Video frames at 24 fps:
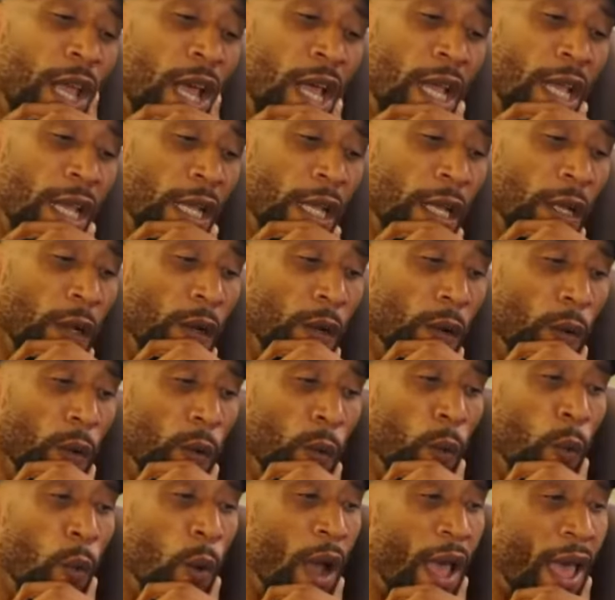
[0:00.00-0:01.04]
like,
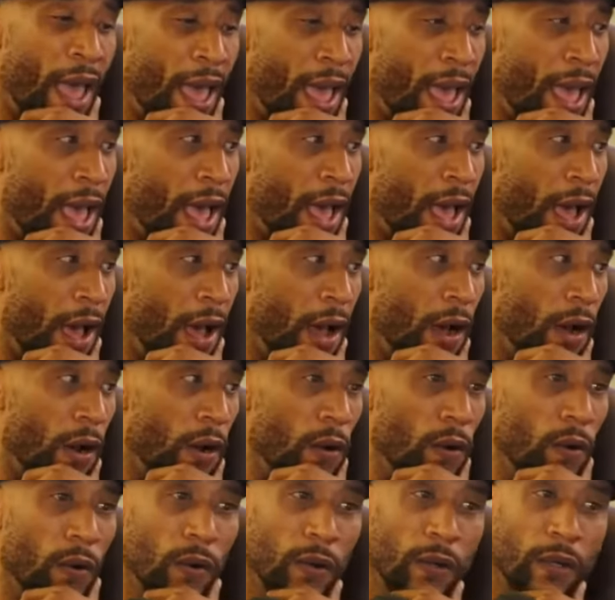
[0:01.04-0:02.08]

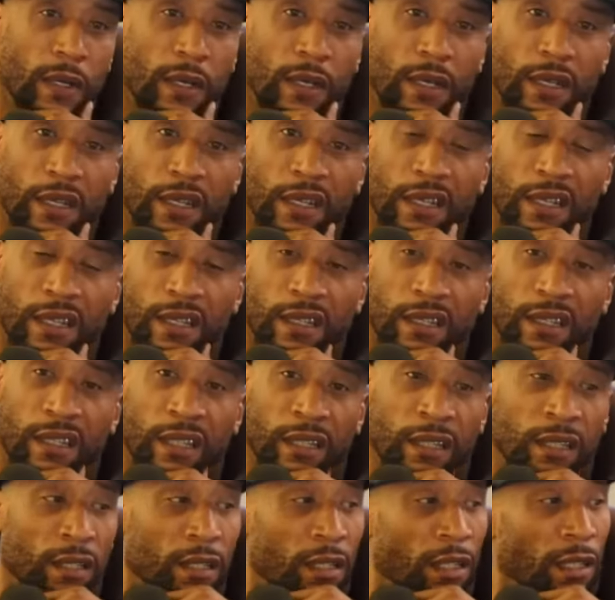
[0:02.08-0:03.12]
wow,
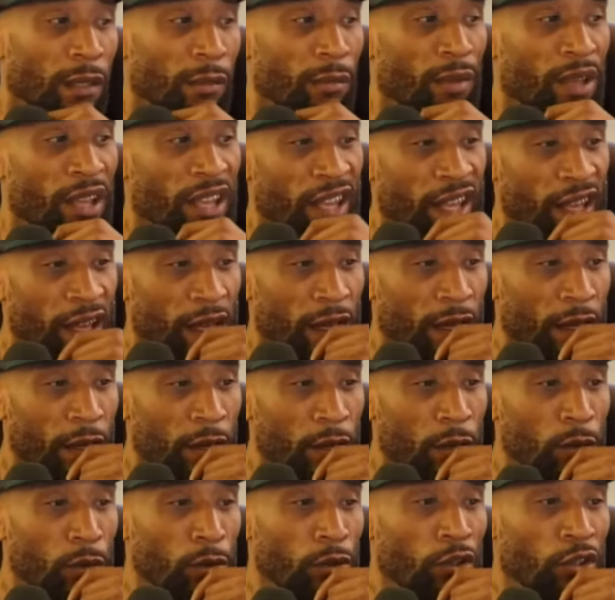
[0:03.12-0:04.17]
this is some
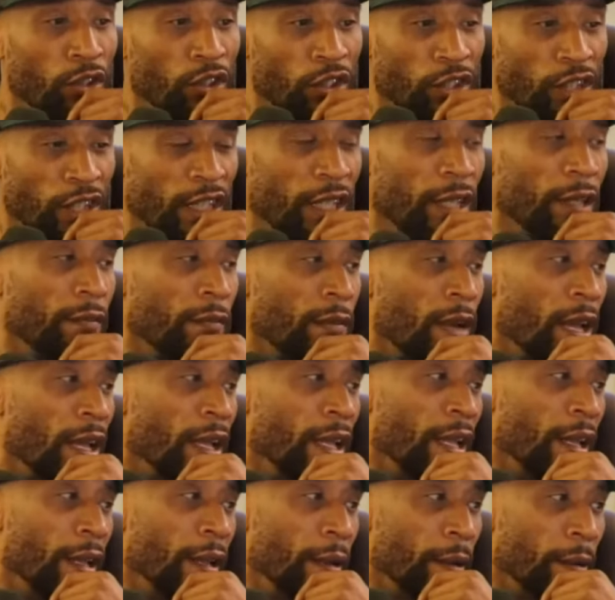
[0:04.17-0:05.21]
ill shit
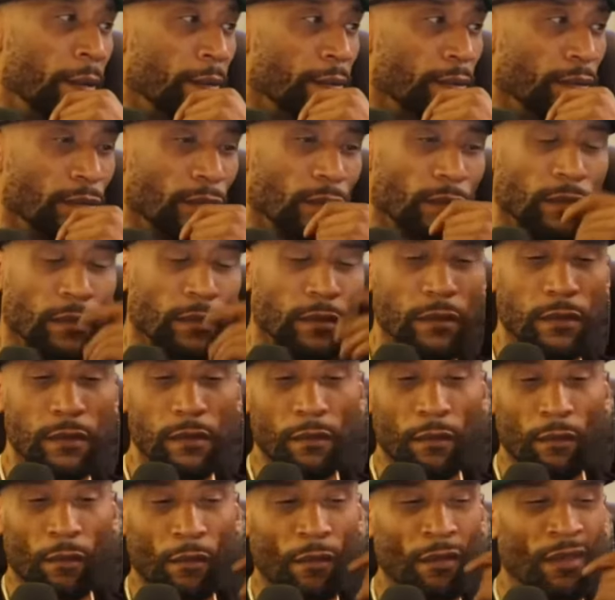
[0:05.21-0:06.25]
right here.
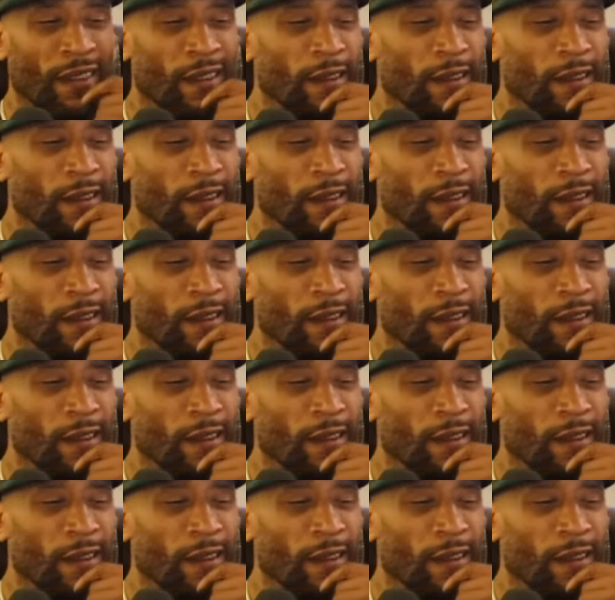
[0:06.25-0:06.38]
Message.